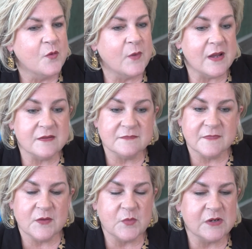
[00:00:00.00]
Well,
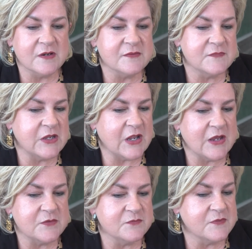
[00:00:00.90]
we're you
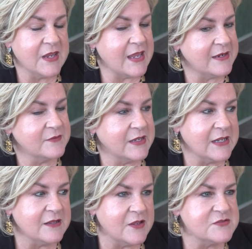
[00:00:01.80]
know head,
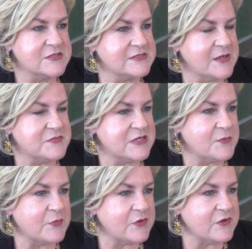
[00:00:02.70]
getting close to
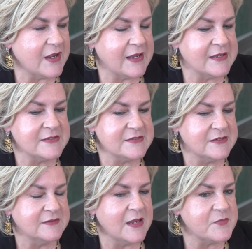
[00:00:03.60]
September and
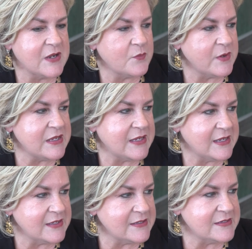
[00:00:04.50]
uh, Labor Day
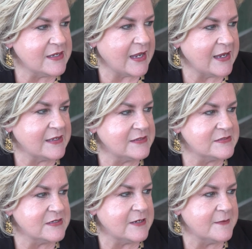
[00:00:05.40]
weekend,
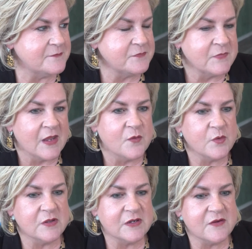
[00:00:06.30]
and um,
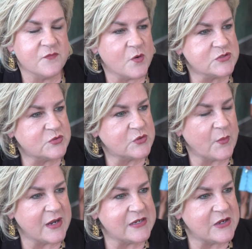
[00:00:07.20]
we're looking forward to a
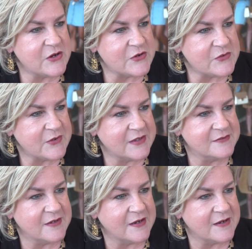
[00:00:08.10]
great year.
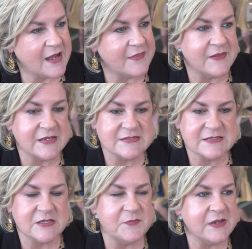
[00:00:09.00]
And uh, I think it's
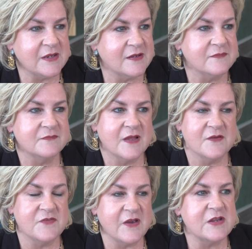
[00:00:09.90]
going to be a,
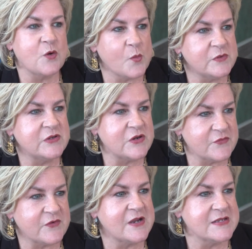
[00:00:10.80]
a very normal year
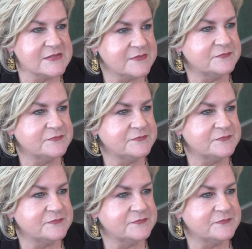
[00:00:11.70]
for us.